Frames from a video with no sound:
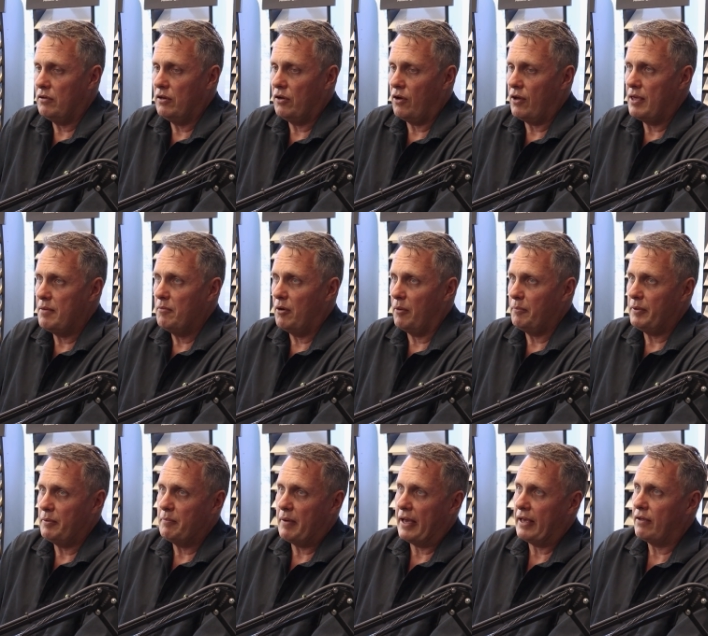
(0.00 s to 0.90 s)
you know, he
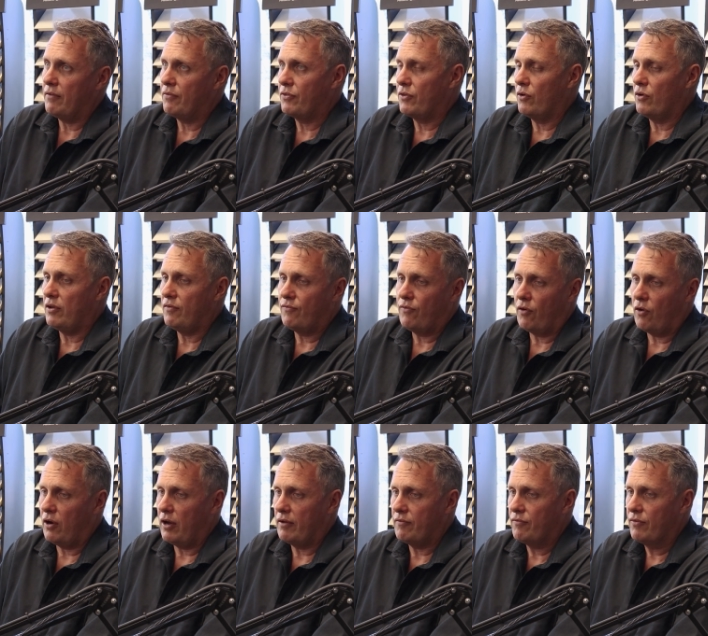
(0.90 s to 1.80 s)
might be making
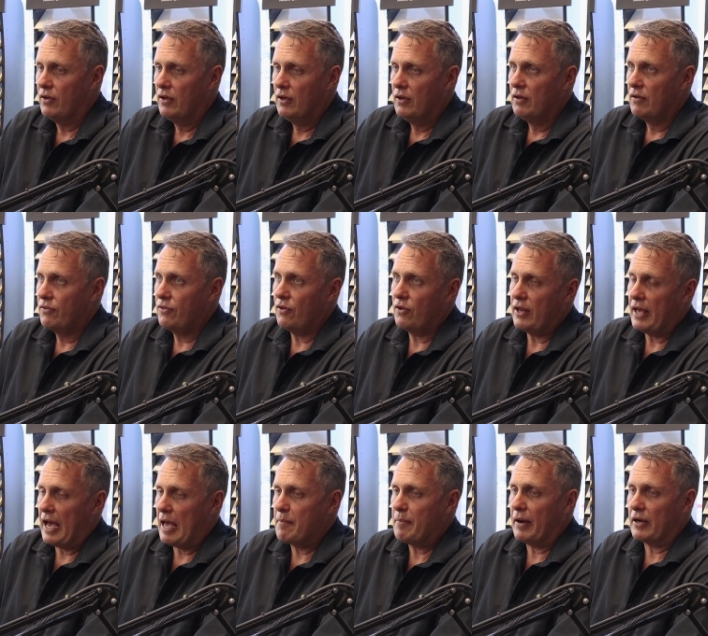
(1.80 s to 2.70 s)
35,
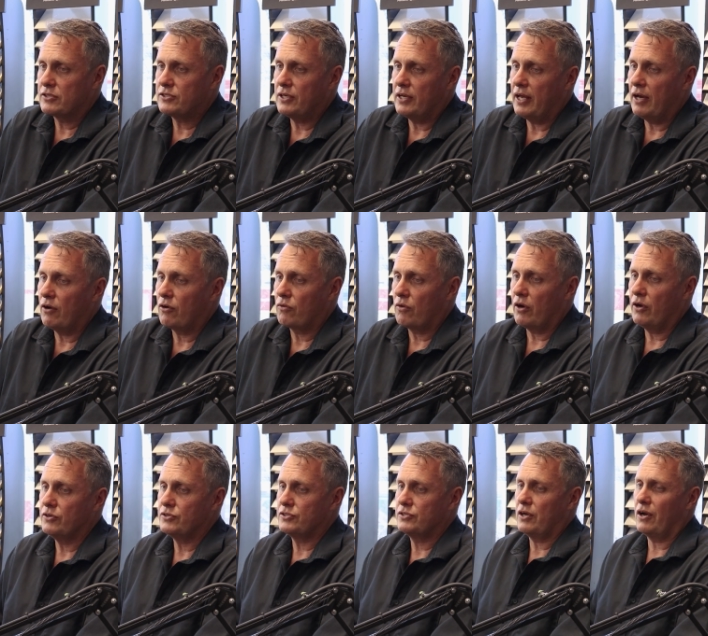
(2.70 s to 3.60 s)
38 bucks an hour
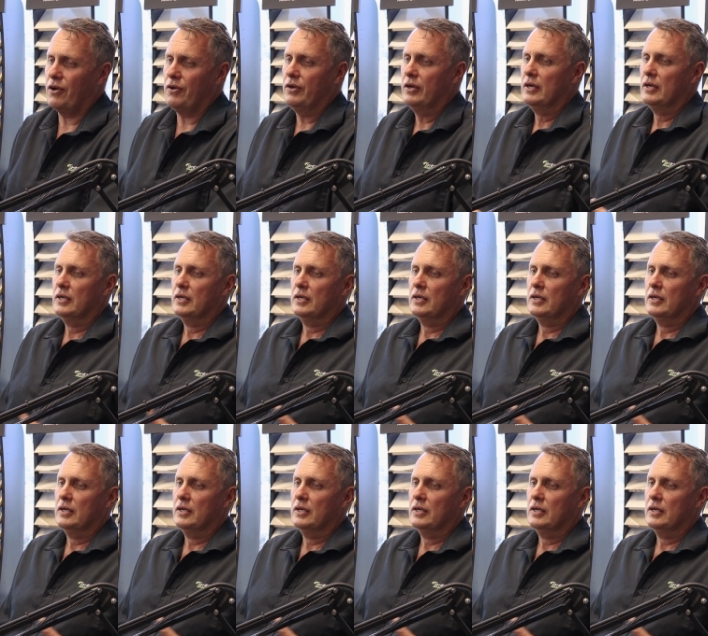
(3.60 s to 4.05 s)
gross. So,